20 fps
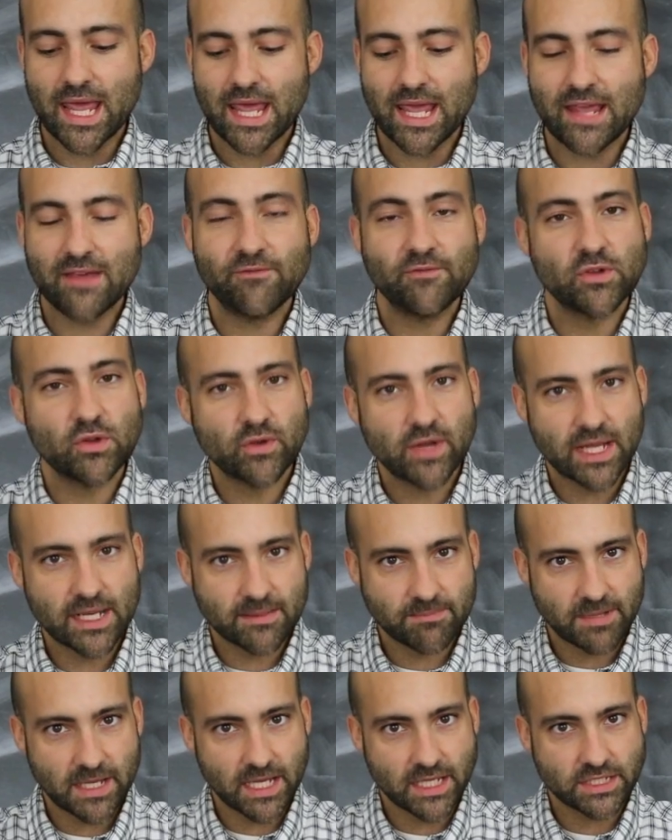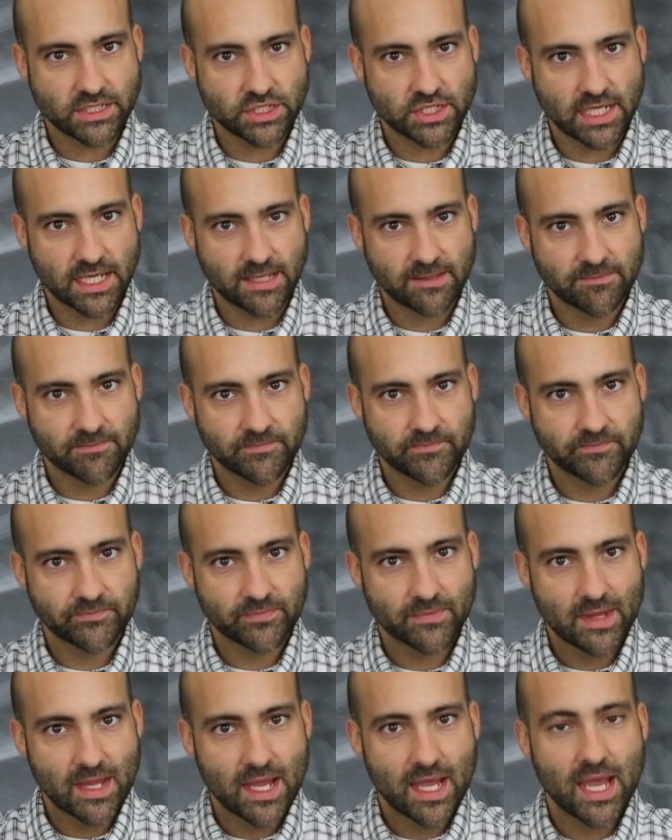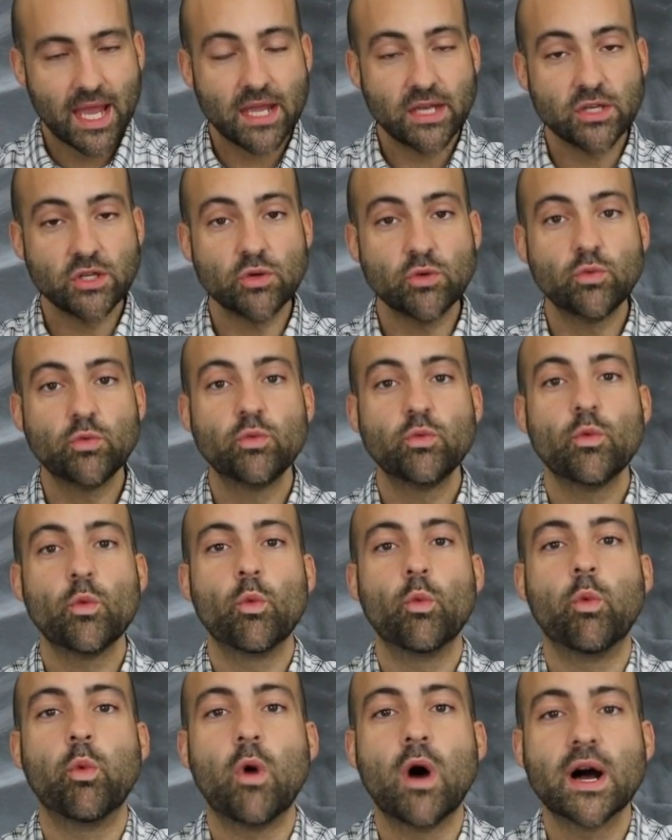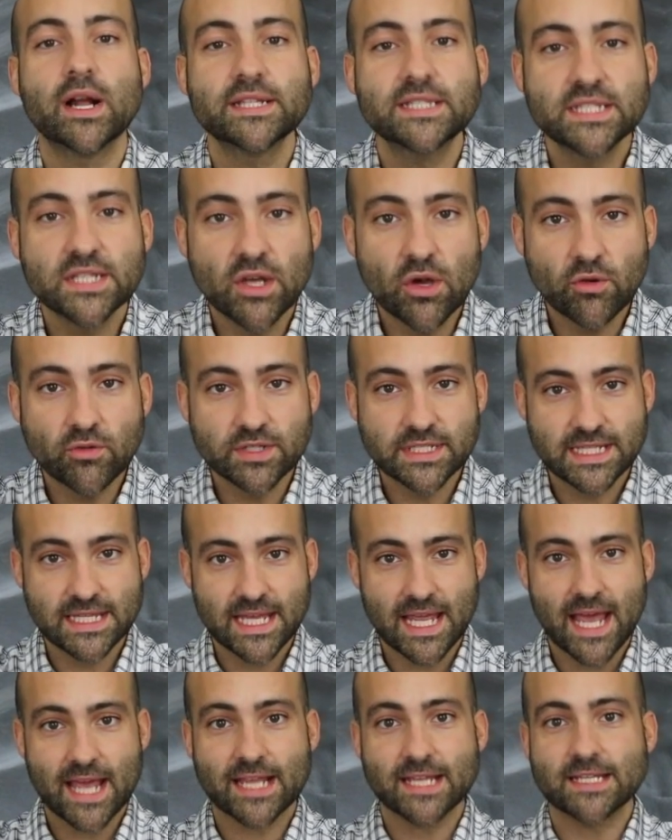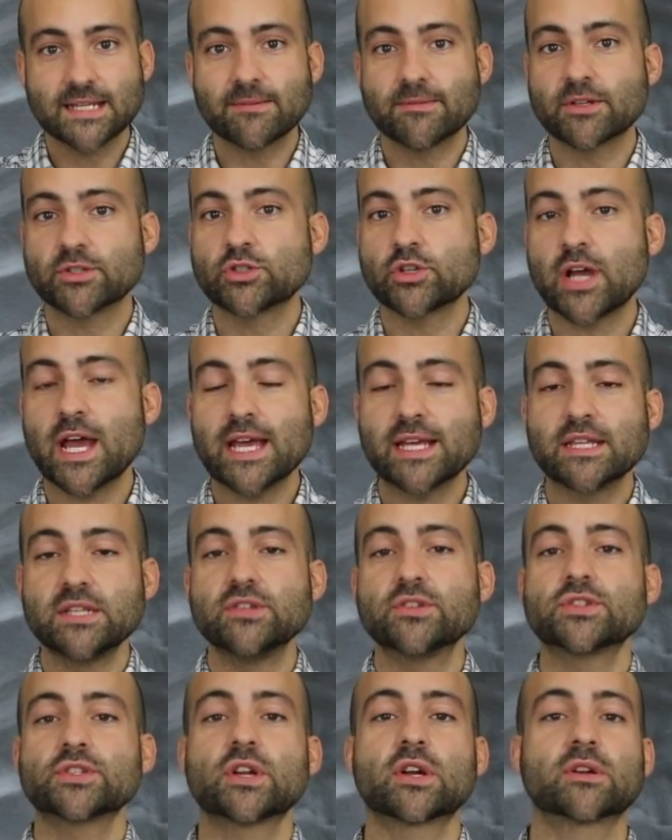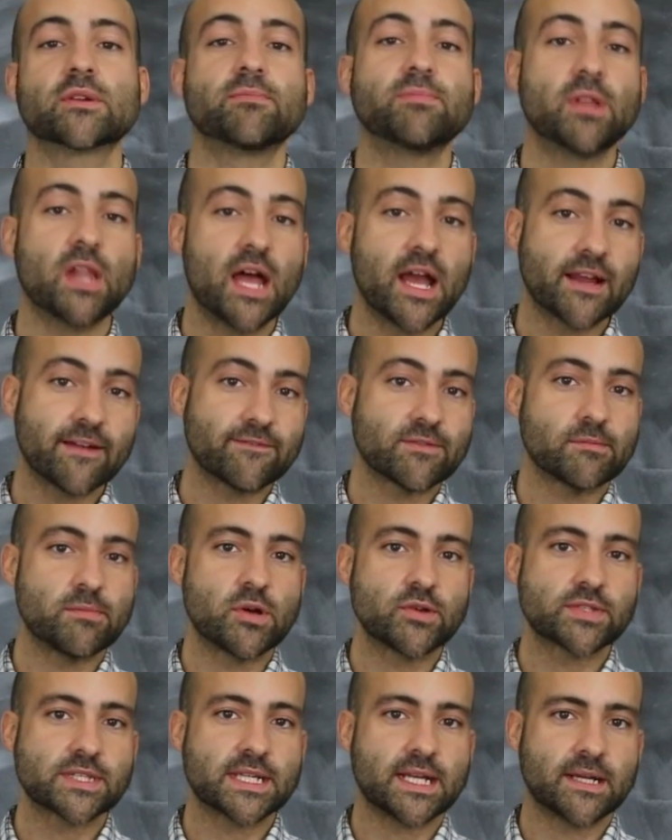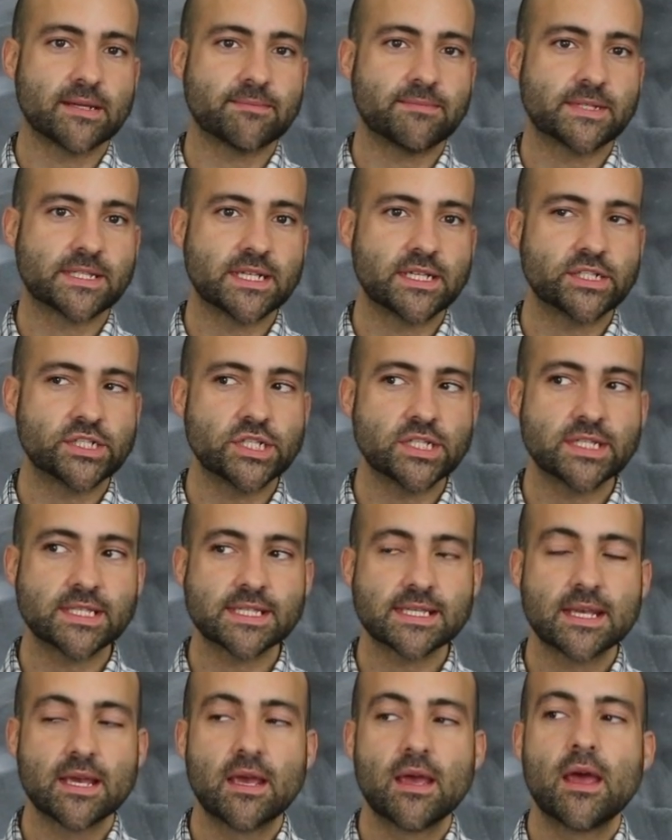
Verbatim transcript: if you get a PhD and you want to go into the academic track and you start applying for postdoc positions,